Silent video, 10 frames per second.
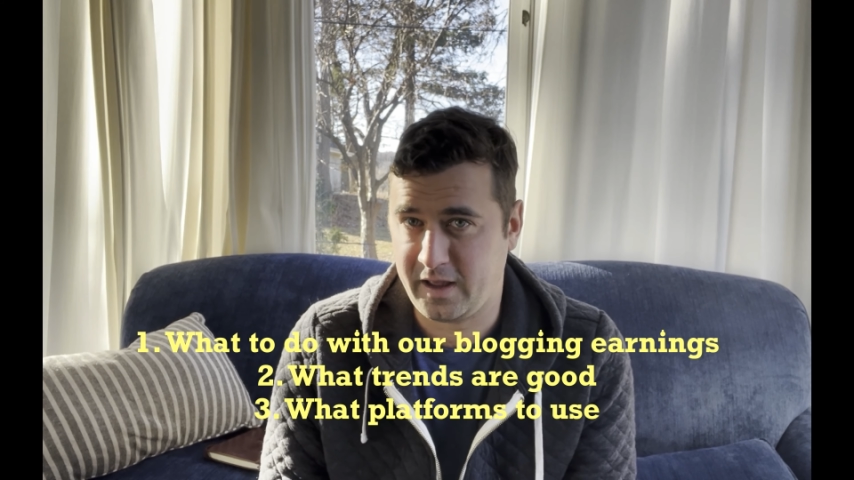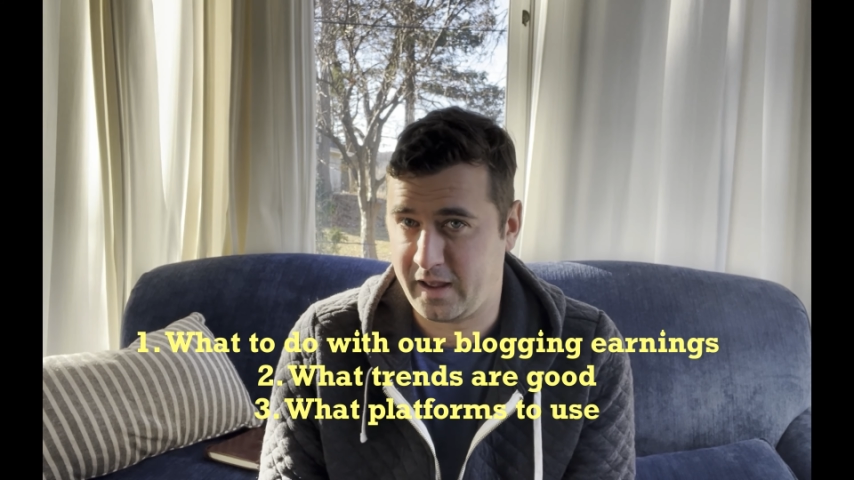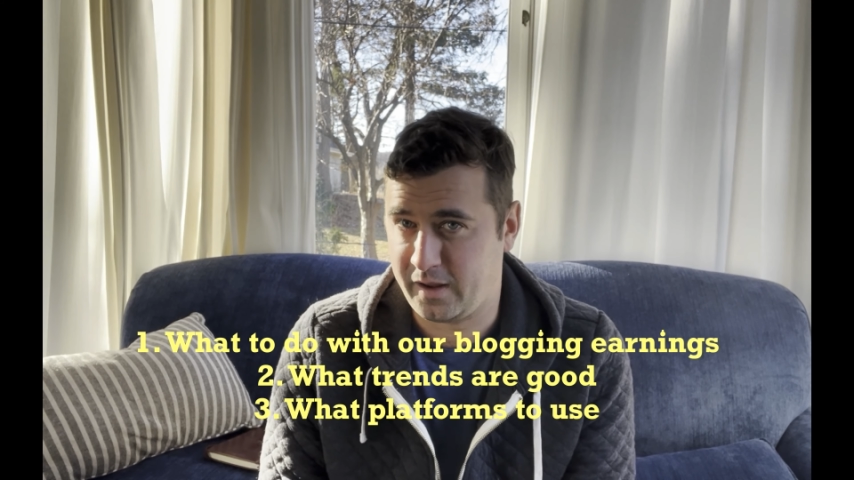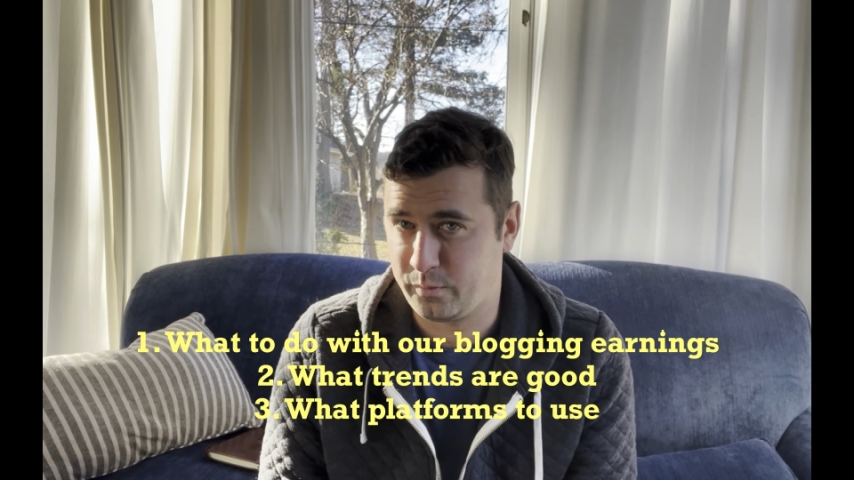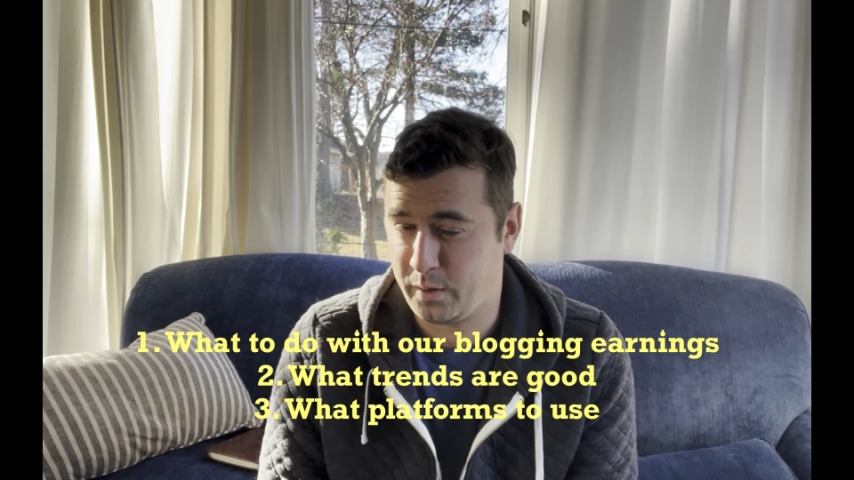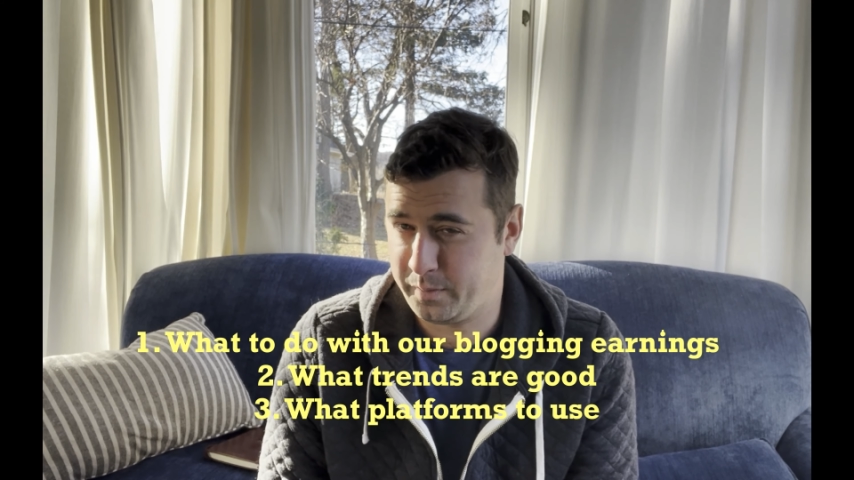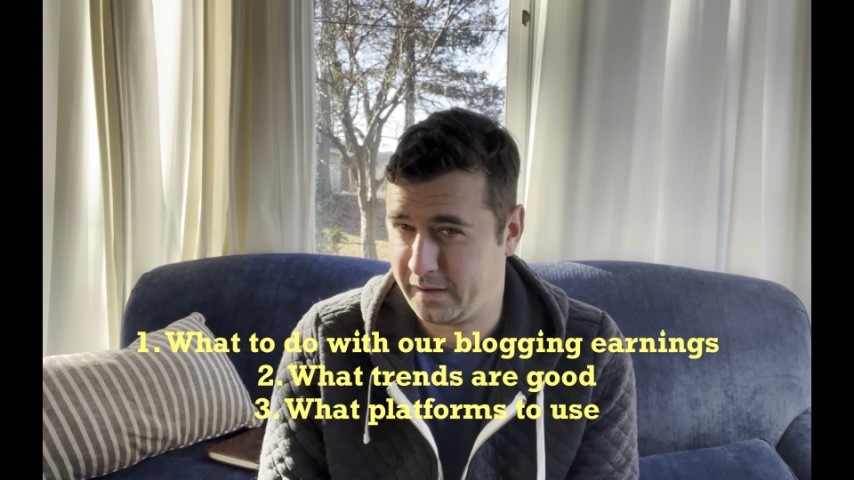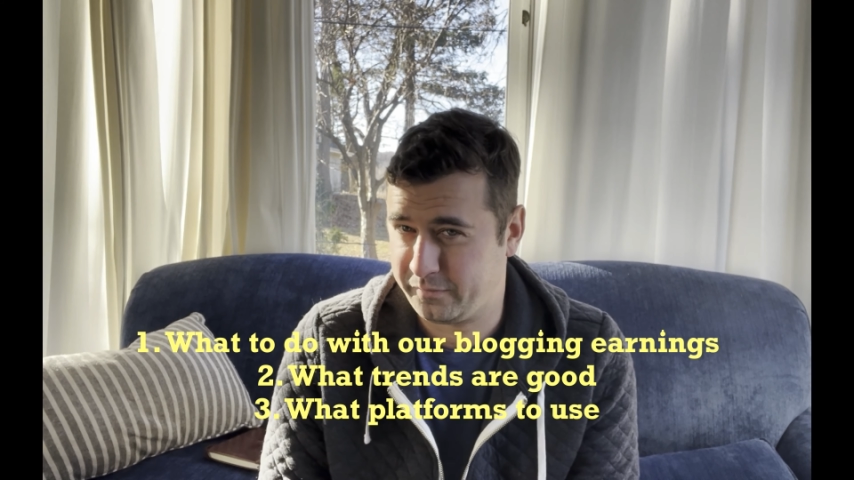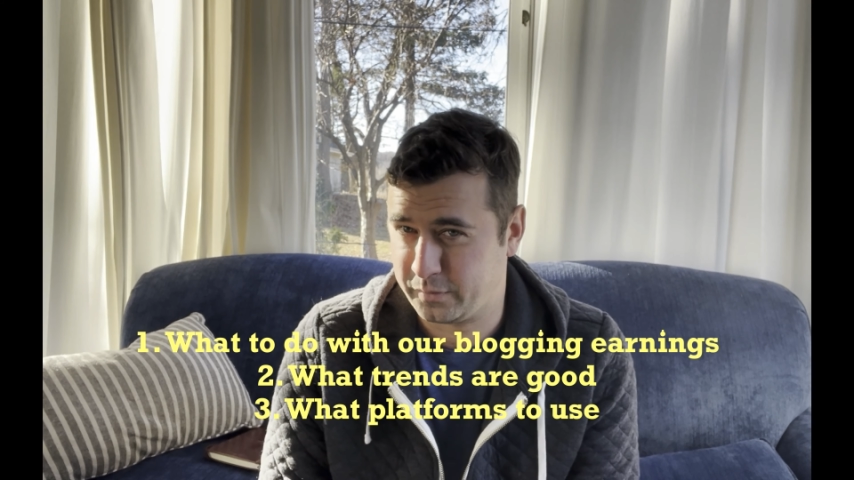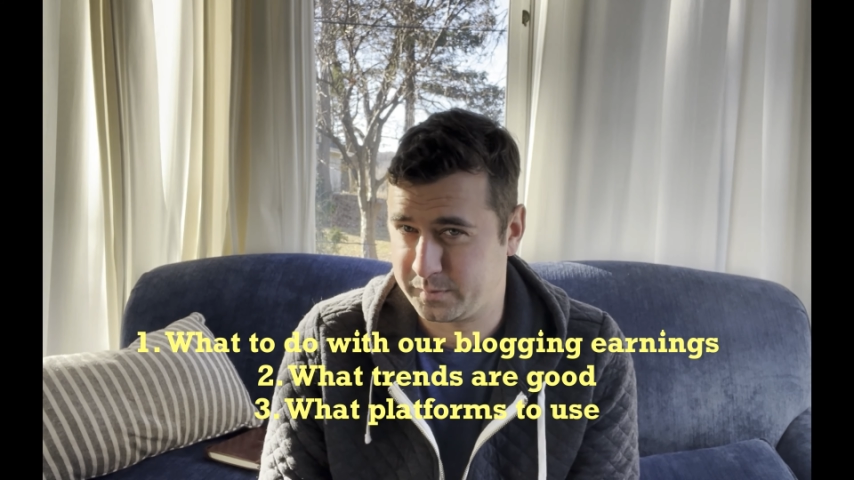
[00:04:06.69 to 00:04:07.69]
and what
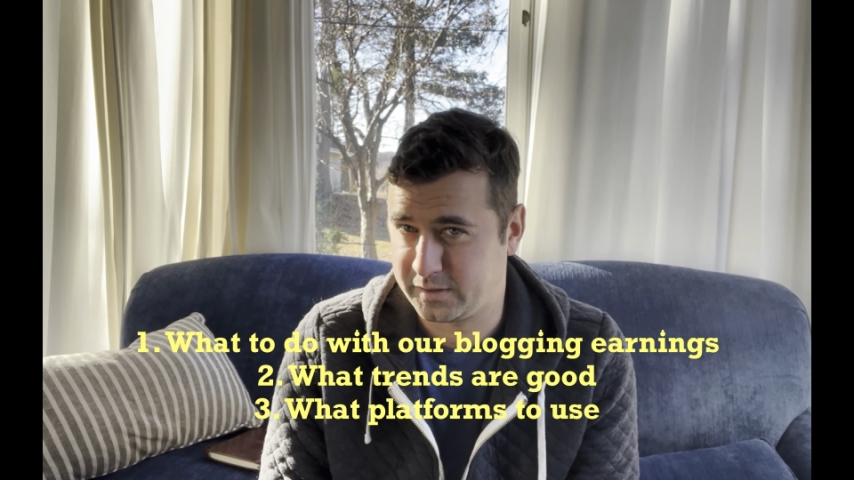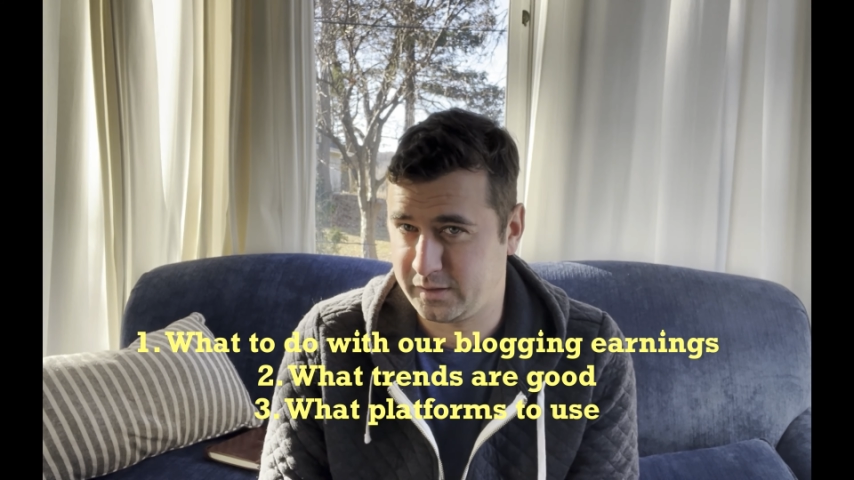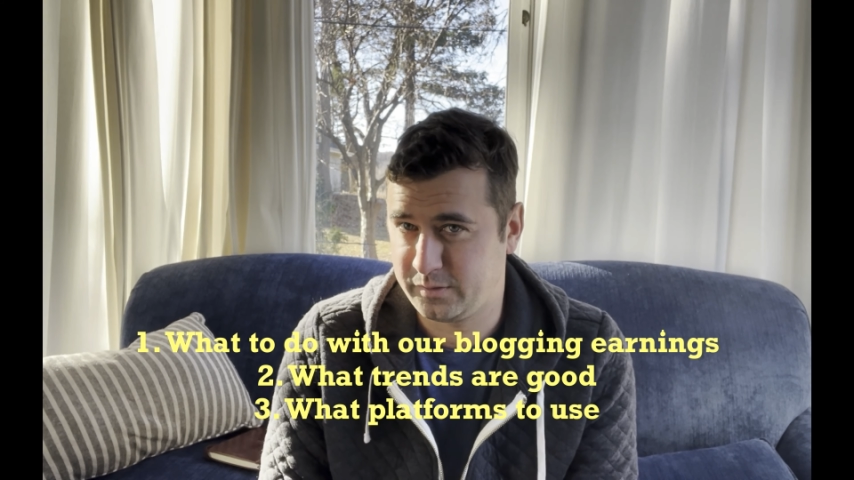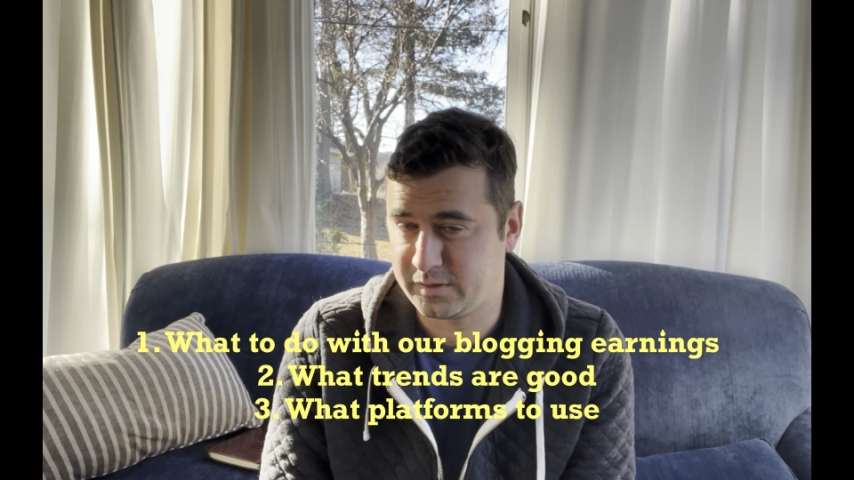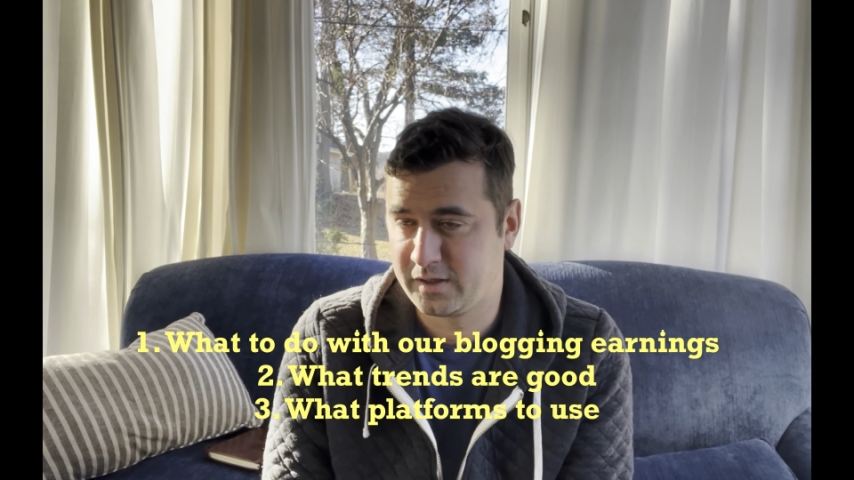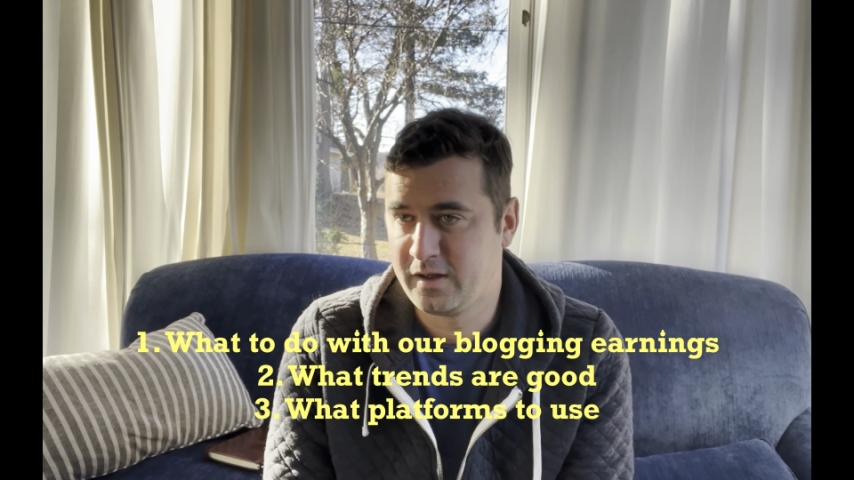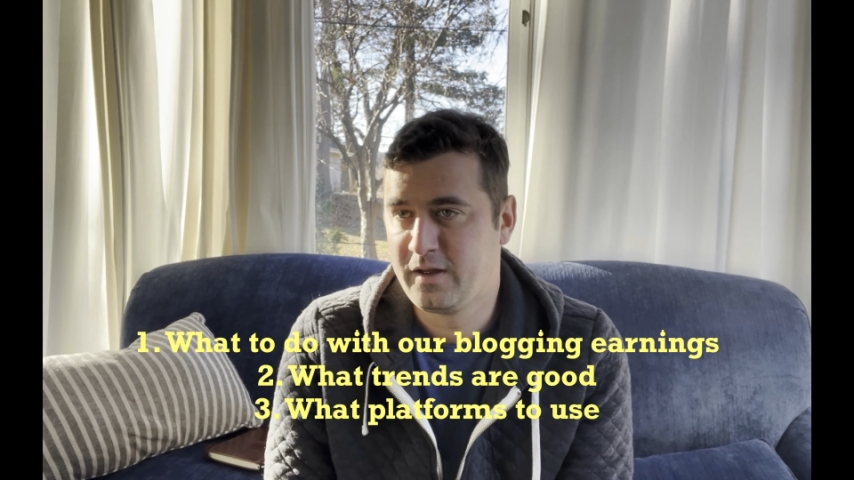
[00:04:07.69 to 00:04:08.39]
platforms to use